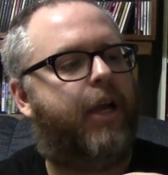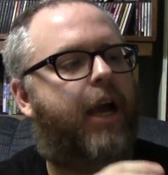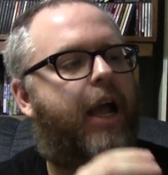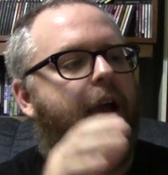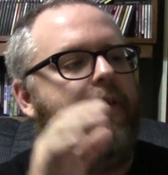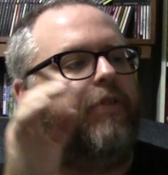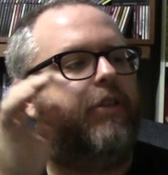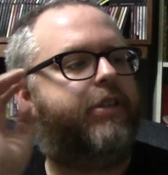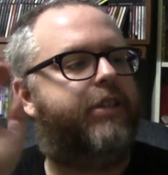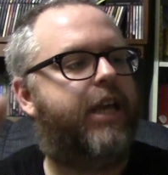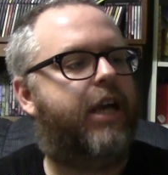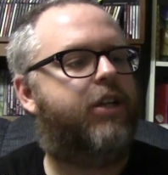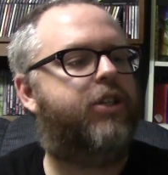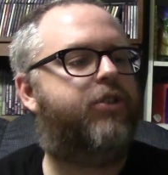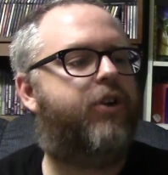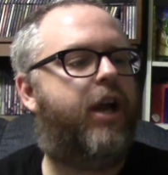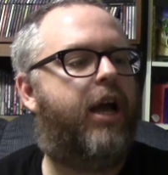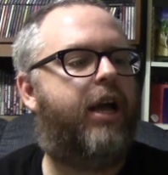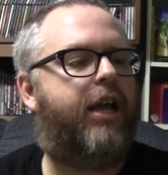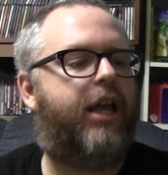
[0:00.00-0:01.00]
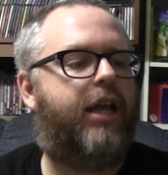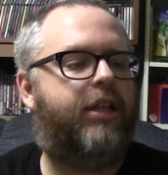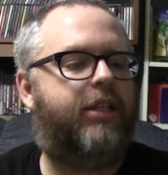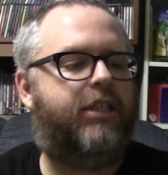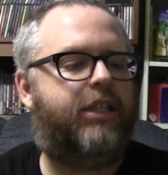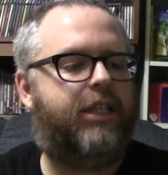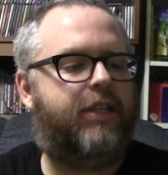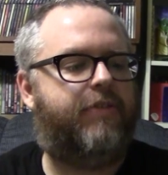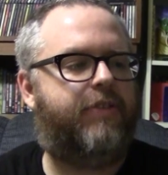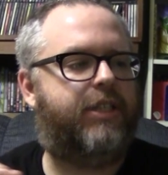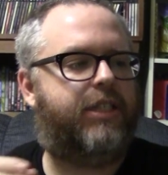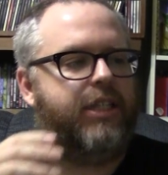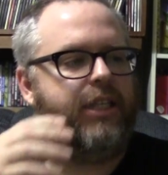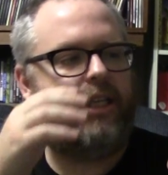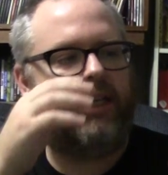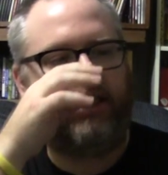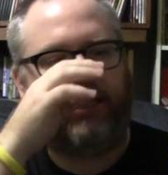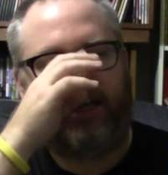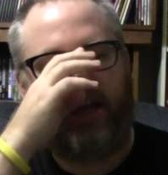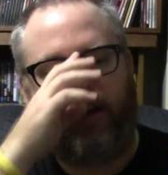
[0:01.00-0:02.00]
I have the soundtrack and the D V
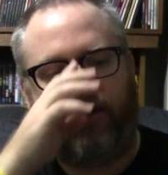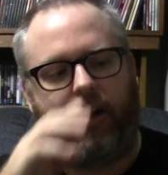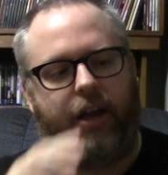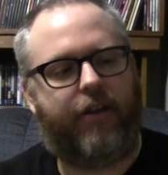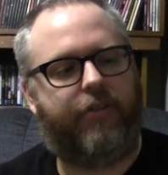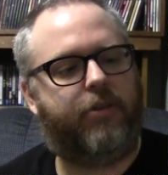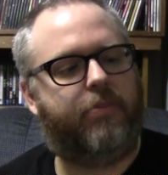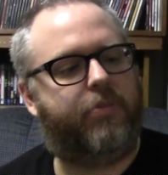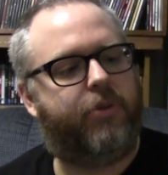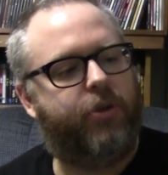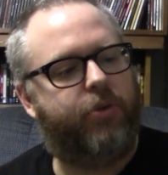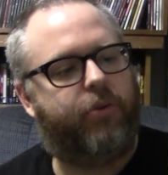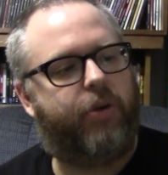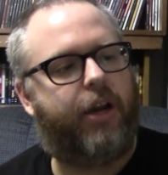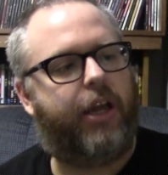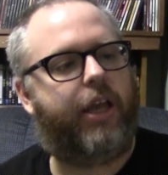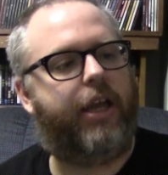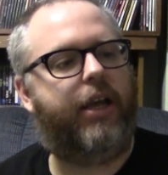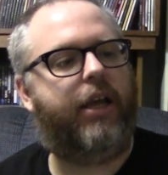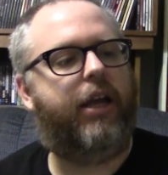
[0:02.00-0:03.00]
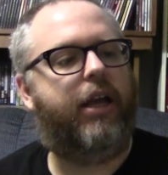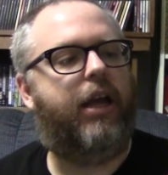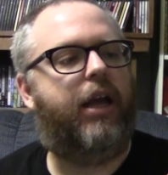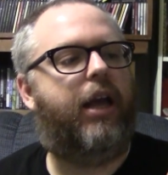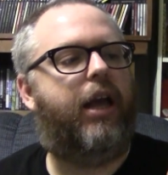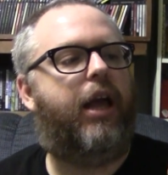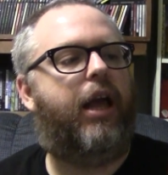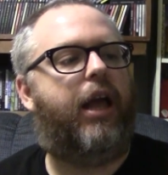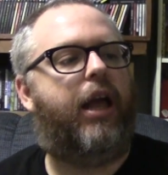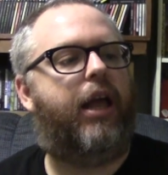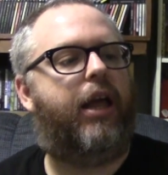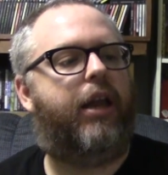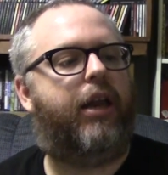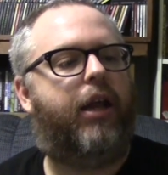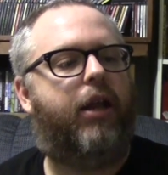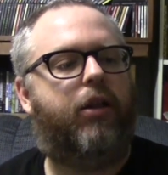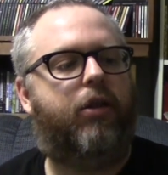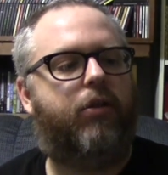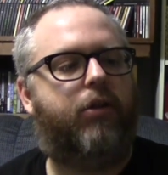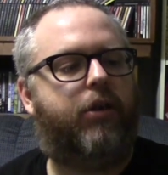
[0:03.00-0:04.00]
D, and now I have the Blu-ray,
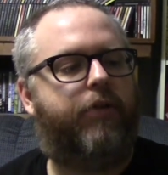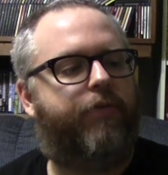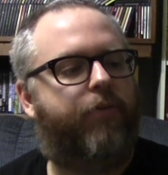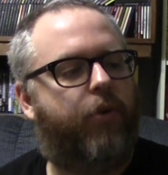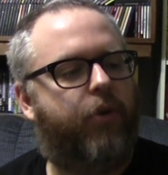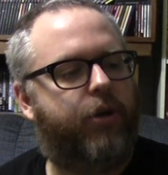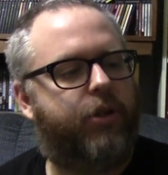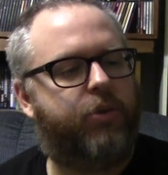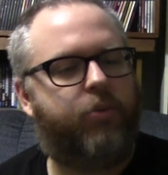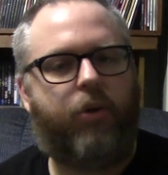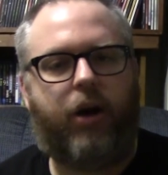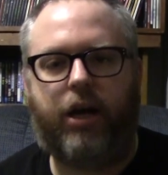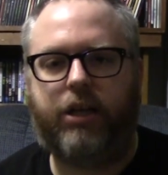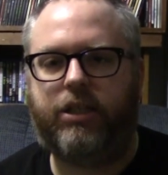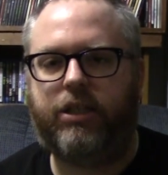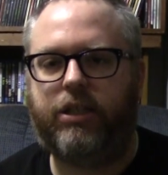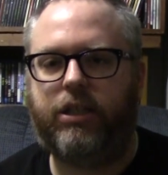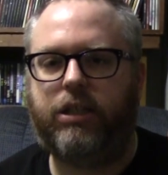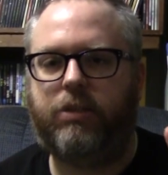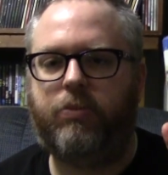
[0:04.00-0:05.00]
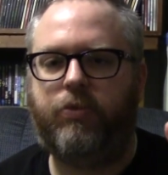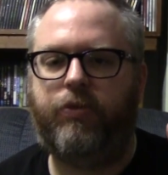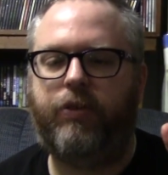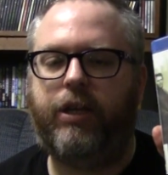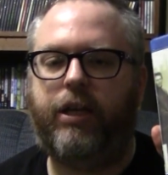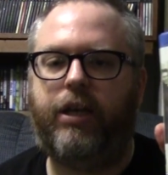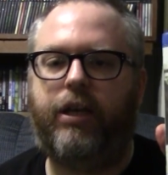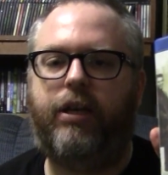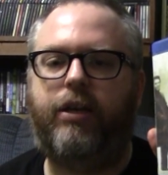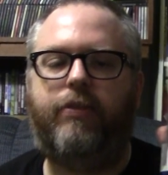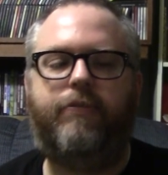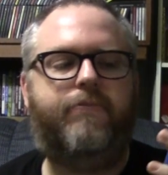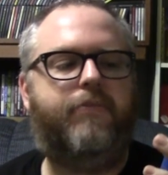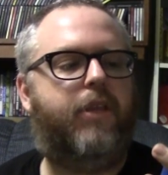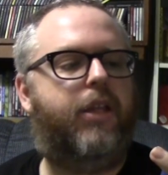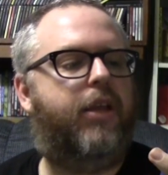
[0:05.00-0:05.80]
and I look forward to watching this movie again